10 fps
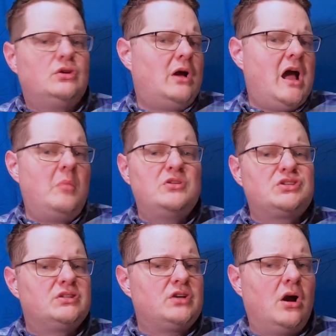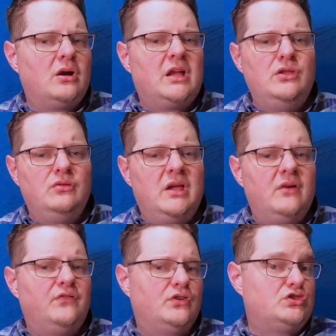So how much guitar can you
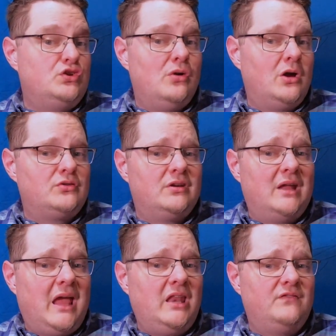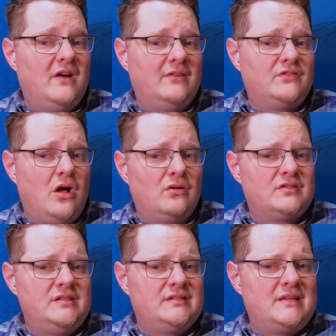get for
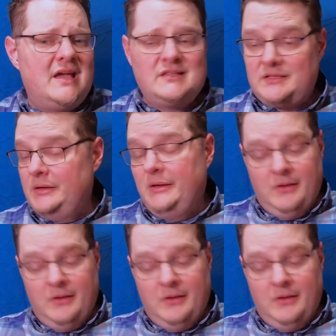$285 these days?